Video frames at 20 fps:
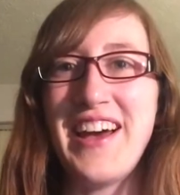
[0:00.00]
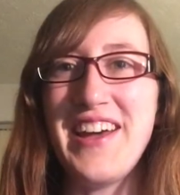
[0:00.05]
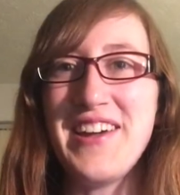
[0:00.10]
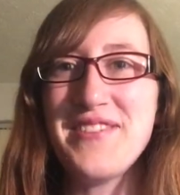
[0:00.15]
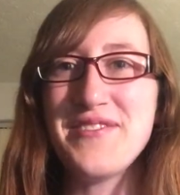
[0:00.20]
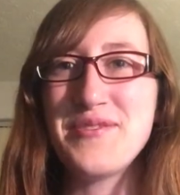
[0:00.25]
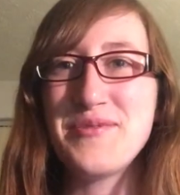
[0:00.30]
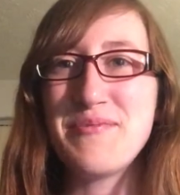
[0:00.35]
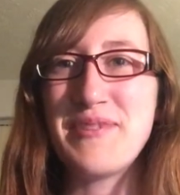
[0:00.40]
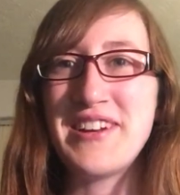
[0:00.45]

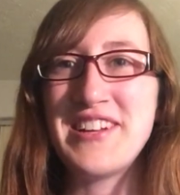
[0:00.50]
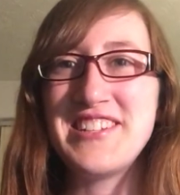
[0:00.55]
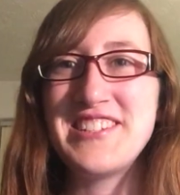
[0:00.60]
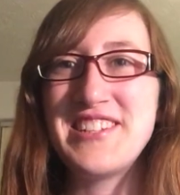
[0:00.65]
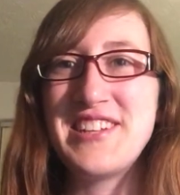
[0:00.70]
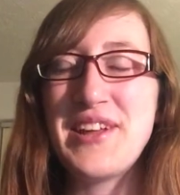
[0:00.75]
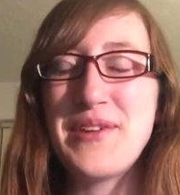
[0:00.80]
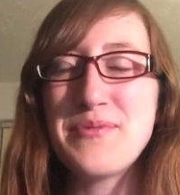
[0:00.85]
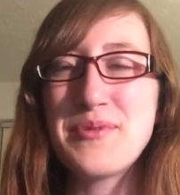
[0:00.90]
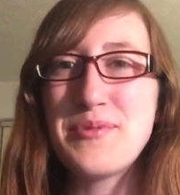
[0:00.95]
Hi everybody,
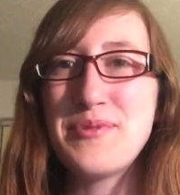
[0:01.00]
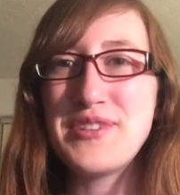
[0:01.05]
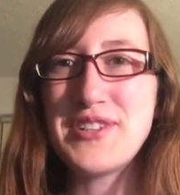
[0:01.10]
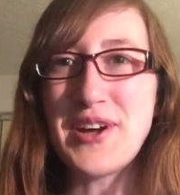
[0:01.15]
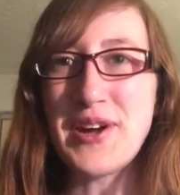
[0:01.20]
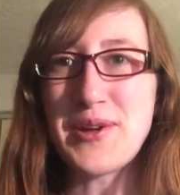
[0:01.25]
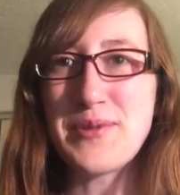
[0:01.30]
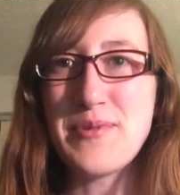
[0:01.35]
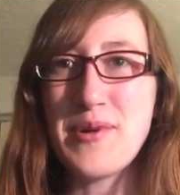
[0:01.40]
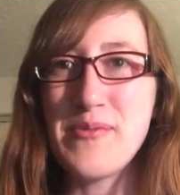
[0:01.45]
today I'm going to be
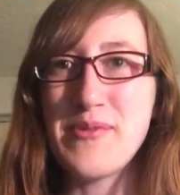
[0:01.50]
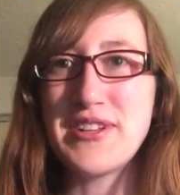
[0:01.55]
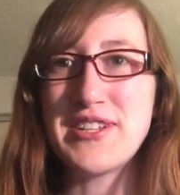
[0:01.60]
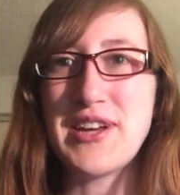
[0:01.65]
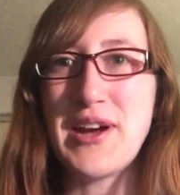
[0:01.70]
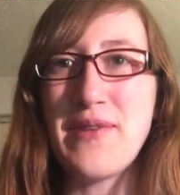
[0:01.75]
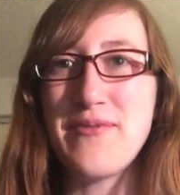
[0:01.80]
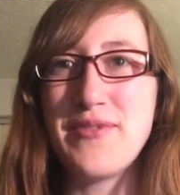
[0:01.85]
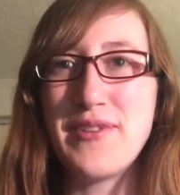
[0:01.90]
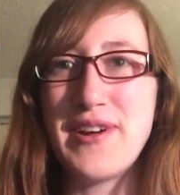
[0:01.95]
talking about my
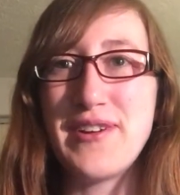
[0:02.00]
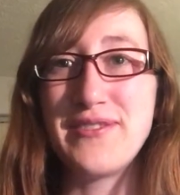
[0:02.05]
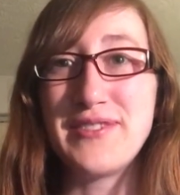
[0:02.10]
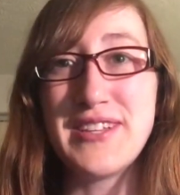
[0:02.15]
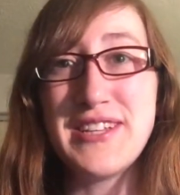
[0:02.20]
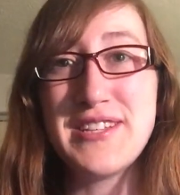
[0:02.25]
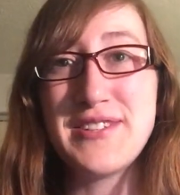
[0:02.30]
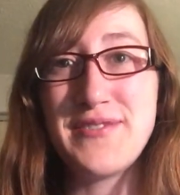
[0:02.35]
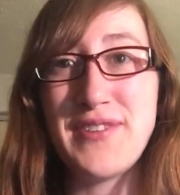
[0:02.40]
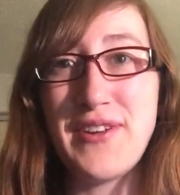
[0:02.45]
top 5
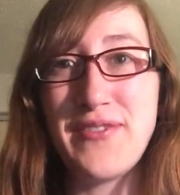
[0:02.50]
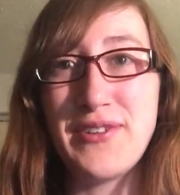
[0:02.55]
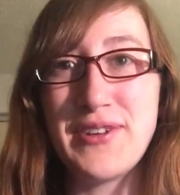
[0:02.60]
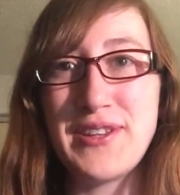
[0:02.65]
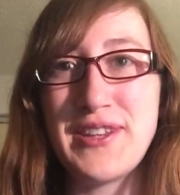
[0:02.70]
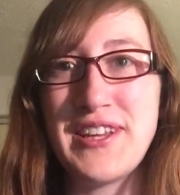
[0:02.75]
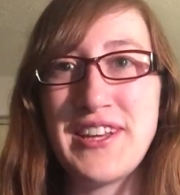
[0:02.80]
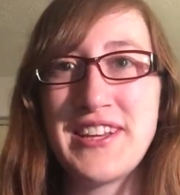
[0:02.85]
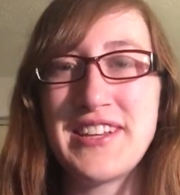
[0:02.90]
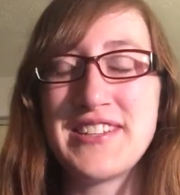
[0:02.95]
least
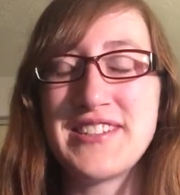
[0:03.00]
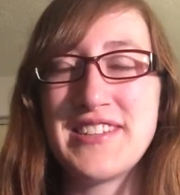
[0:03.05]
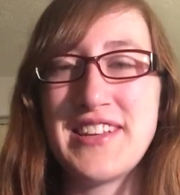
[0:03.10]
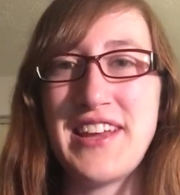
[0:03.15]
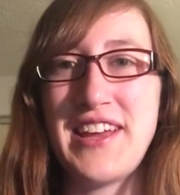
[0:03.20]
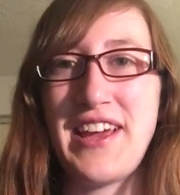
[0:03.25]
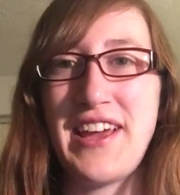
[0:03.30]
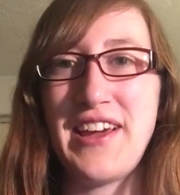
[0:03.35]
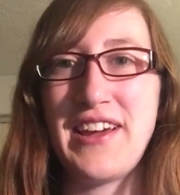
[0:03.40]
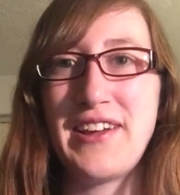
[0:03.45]
favorite things
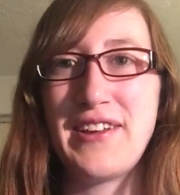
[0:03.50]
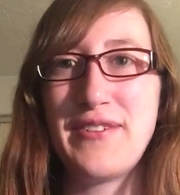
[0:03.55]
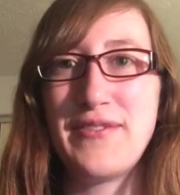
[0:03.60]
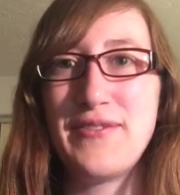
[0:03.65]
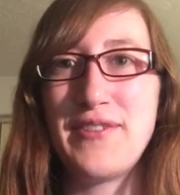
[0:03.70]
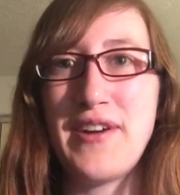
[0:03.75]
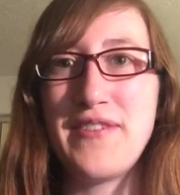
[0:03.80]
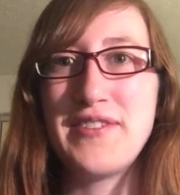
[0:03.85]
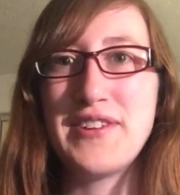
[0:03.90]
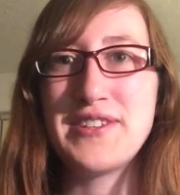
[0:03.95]
and
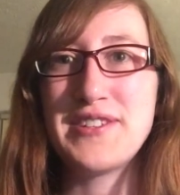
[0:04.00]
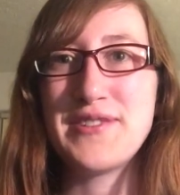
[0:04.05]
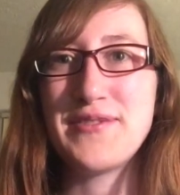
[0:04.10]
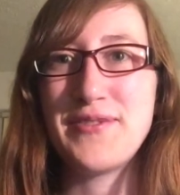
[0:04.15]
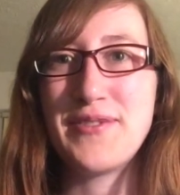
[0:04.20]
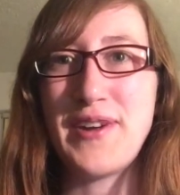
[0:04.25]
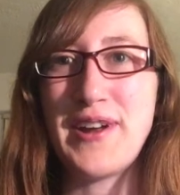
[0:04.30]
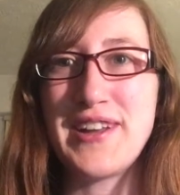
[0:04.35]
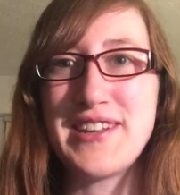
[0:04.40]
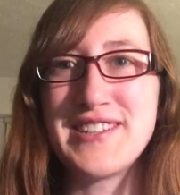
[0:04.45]
Five Nights at
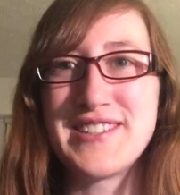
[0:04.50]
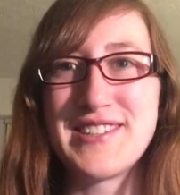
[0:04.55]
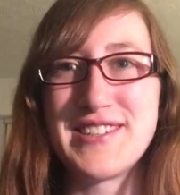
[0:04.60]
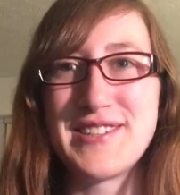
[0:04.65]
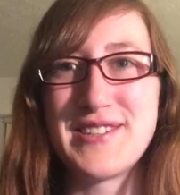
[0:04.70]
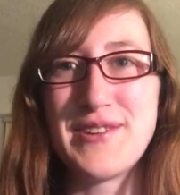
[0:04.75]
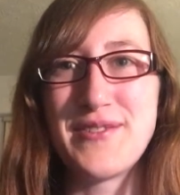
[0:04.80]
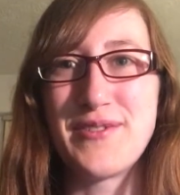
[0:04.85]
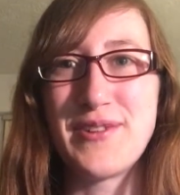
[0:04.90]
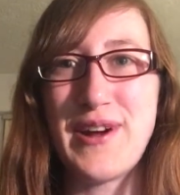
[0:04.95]
Freddy's The
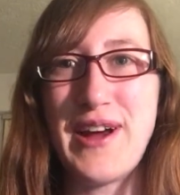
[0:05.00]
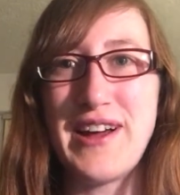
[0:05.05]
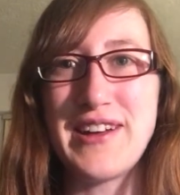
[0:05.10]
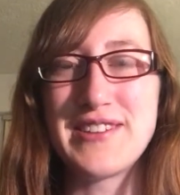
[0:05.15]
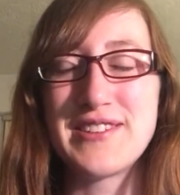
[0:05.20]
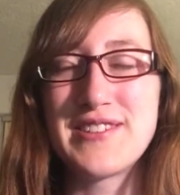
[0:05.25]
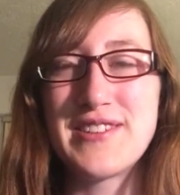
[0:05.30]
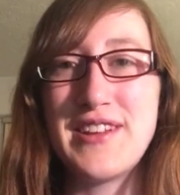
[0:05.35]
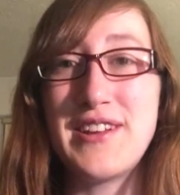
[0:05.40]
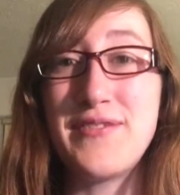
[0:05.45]
Silver
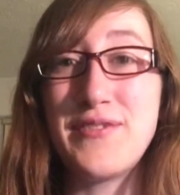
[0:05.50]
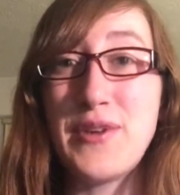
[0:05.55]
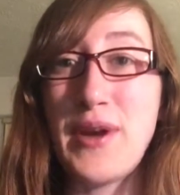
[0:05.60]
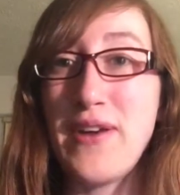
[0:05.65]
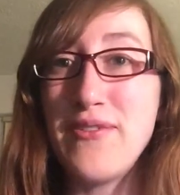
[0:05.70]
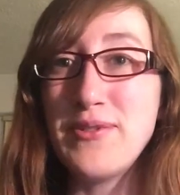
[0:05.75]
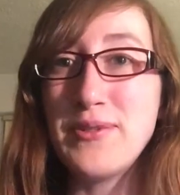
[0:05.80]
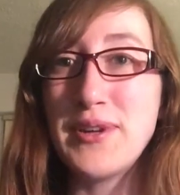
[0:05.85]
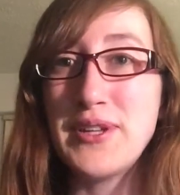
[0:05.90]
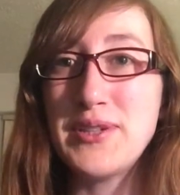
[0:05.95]
Eyes. And if you
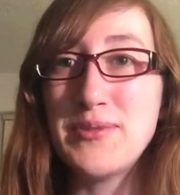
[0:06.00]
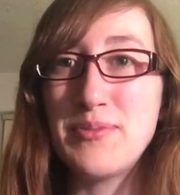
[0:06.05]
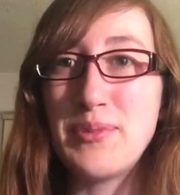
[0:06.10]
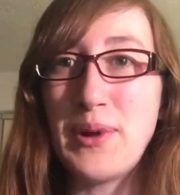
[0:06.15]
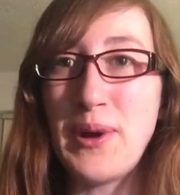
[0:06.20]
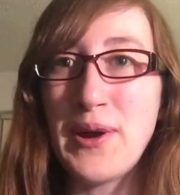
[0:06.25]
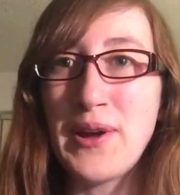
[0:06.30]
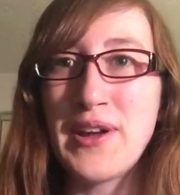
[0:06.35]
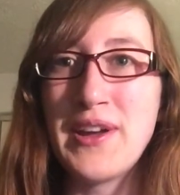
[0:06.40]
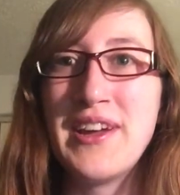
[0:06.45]
haven't read the
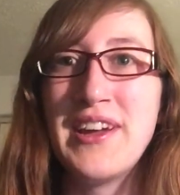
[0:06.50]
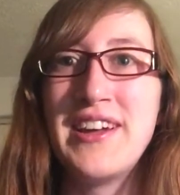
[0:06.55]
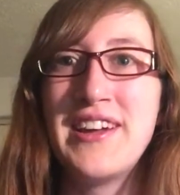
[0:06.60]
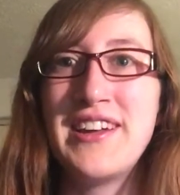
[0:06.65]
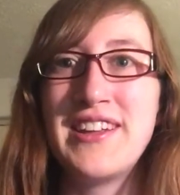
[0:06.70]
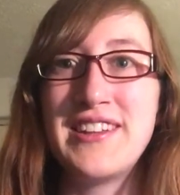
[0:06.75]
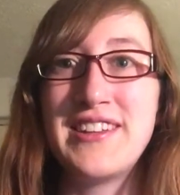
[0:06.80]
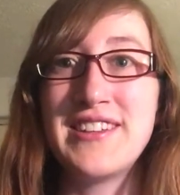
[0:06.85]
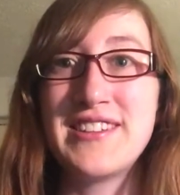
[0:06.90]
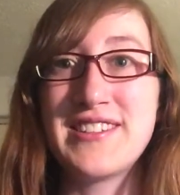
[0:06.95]
book,
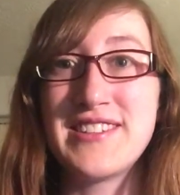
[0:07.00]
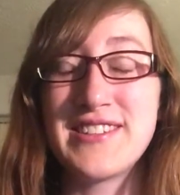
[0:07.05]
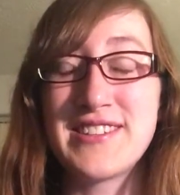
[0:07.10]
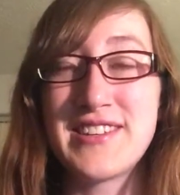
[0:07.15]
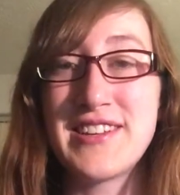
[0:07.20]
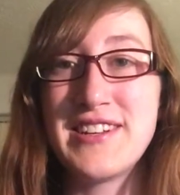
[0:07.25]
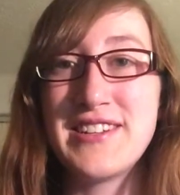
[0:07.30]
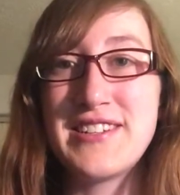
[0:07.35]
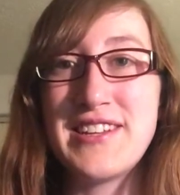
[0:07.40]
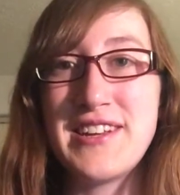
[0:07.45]
this is
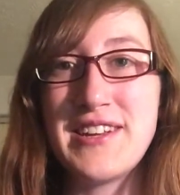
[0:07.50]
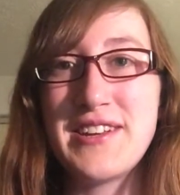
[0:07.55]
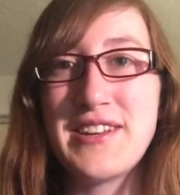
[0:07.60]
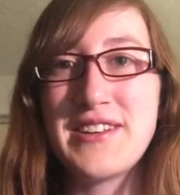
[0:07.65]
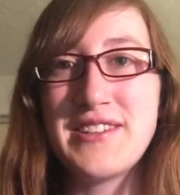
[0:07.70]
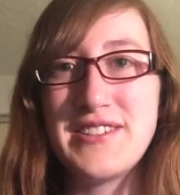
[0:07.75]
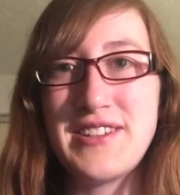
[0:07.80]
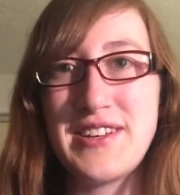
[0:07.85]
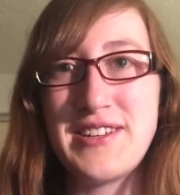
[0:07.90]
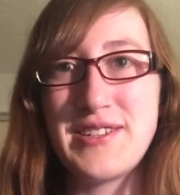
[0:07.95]
going to
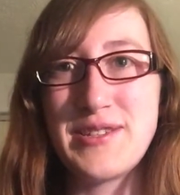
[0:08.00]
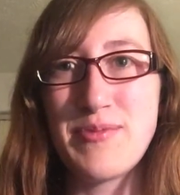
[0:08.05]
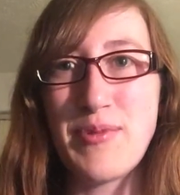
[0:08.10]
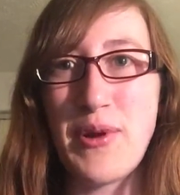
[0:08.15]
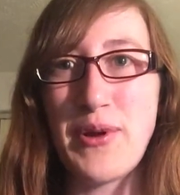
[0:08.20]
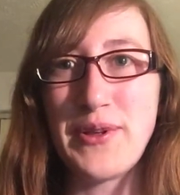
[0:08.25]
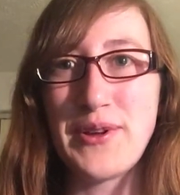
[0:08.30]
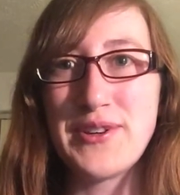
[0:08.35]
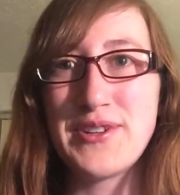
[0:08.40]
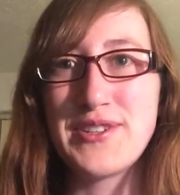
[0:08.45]
contain
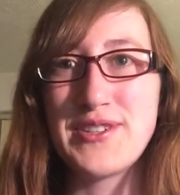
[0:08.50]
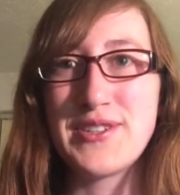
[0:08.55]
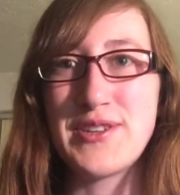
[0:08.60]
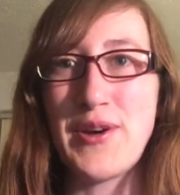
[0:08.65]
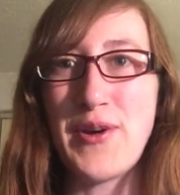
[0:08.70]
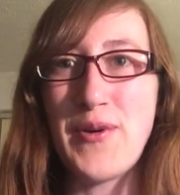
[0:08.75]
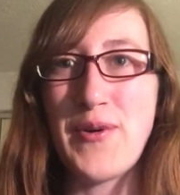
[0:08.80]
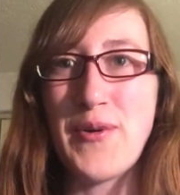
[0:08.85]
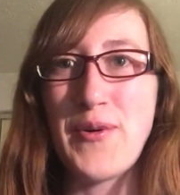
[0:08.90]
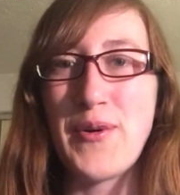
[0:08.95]
spoilers,
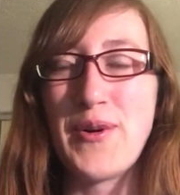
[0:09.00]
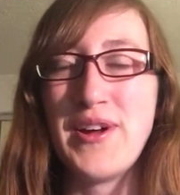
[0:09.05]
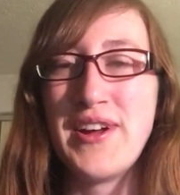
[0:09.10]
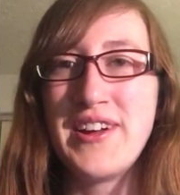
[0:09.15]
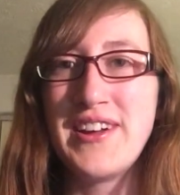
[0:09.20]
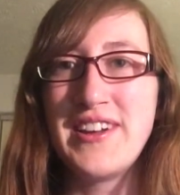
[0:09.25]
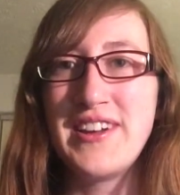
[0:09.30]
so